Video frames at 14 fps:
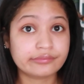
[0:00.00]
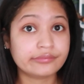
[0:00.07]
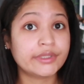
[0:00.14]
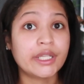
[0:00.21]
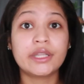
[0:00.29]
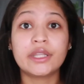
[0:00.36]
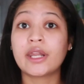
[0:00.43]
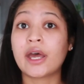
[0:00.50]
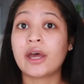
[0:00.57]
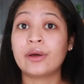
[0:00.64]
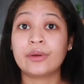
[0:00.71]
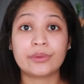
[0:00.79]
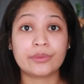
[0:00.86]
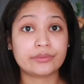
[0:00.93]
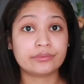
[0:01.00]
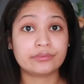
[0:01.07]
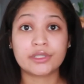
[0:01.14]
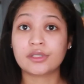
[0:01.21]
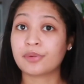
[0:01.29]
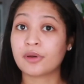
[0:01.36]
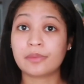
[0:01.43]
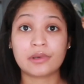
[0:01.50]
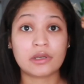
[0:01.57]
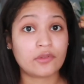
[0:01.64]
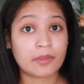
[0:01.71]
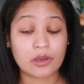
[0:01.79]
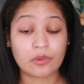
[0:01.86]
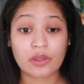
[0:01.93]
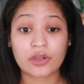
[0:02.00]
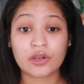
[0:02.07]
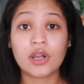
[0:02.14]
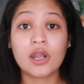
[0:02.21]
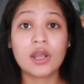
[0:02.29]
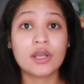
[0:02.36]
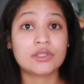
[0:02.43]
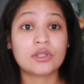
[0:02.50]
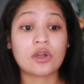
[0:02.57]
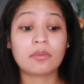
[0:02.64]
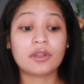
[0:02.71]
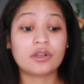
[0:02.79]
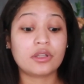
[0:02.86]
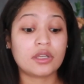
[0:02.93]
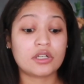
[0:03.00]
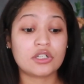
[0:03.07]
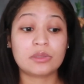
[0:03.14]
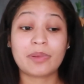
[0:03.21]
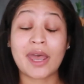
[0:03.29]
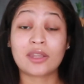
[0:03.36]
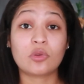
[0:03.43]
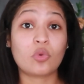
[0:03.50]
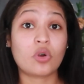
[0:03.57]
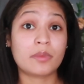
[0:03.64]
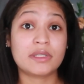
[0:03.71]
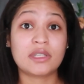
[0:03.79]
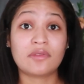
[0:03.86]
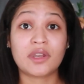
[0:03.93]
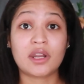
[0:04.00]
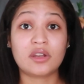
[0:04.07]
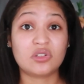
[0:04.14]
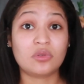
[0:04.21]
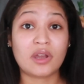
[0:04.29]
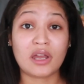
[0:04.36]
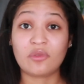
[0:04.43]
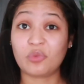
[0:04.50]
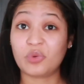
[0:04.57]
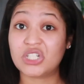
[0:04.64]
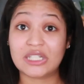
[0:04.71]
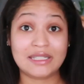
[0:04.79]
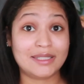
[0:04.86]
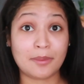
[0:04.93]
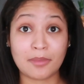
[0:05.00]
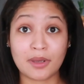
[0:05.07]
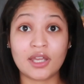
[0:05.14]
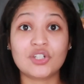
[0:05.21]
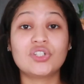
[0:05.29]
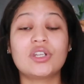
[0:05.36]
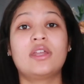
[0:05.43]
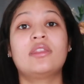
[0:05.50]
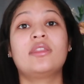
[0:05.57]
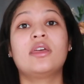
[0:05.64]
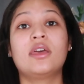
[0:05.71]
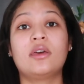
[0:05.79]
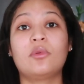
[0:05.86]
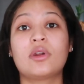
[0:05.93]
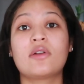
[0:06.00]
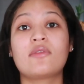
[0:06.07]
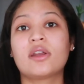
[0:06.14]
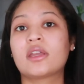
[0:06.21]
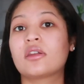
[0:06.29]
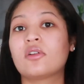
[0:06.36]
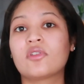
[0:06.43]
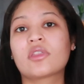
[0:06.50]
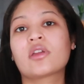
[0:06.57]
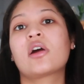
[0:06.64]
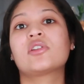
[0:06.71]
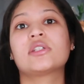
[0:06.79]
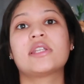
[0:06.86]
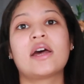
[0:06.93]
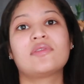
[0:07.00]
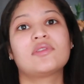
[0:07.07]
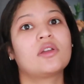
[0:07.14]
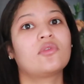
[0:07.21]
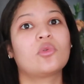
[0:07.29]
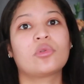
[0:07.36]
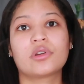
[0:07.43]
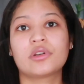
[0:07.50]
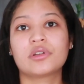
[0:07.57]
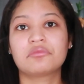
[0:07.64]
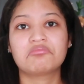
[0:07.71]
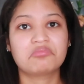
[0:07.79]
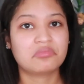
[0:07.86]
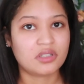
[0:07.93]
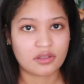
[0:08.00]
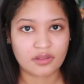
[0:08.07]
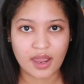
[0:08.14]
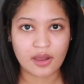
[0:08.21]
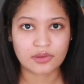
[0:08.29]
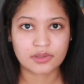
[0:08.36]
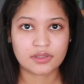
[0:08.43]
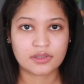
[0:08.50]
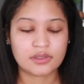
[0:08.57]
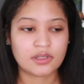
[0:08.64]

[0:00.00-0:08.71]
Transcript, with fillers: nothing i own is appropriate for maine weather so i'm literally going to just pack the warmest stuff that i do have which isn't much and then whenever i get over there i'll just have stuff ordered to the house